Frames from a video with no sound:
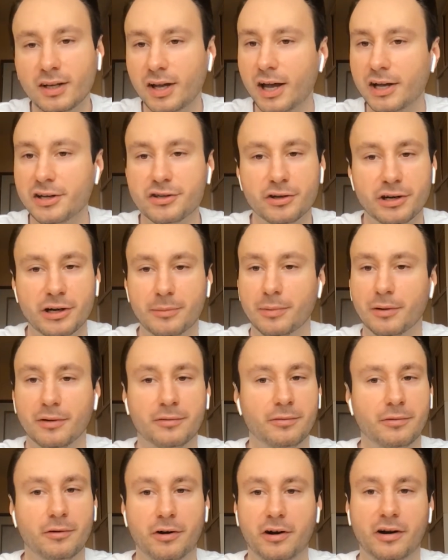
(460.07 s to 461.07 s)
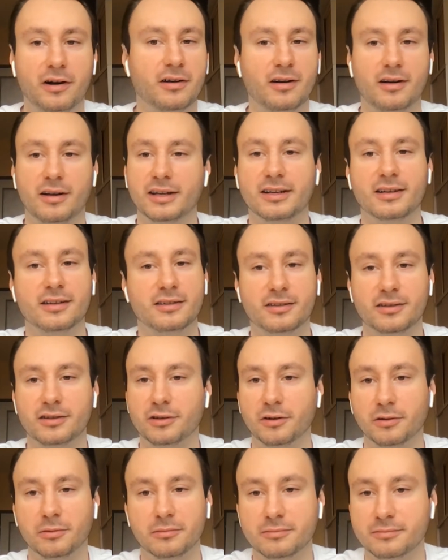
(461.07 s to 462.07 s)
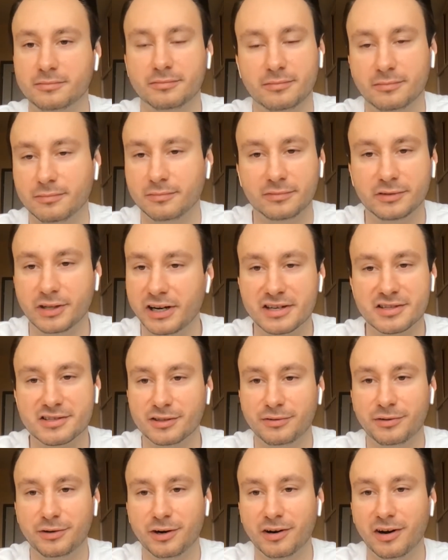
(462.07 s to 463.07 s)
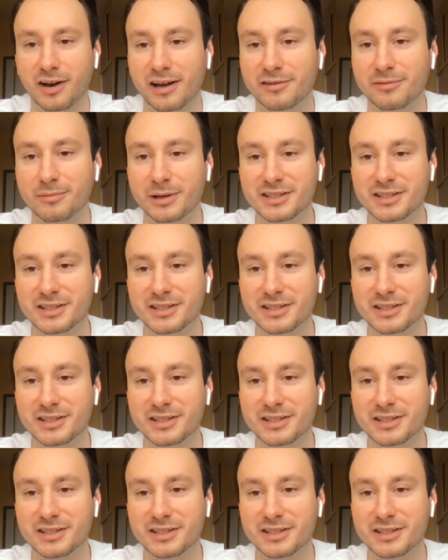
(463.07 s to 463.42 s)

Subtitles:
enjoyable for like, you know, the rest of your life